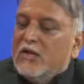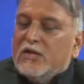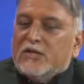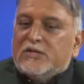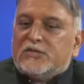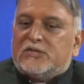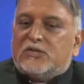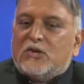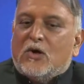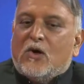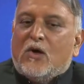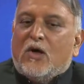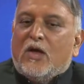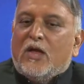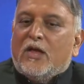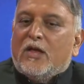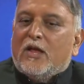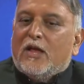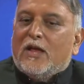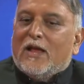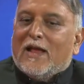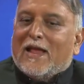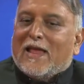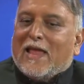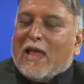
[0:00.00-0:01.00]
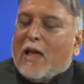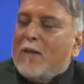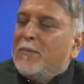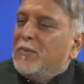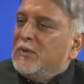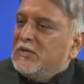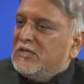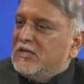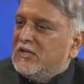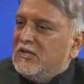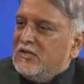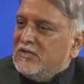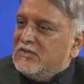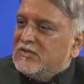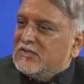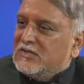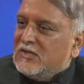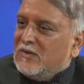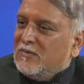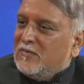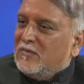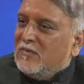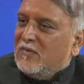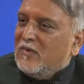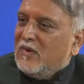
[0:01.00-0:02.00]
So
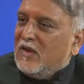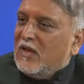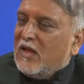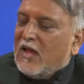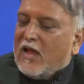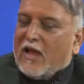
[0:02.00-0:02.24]
capitalism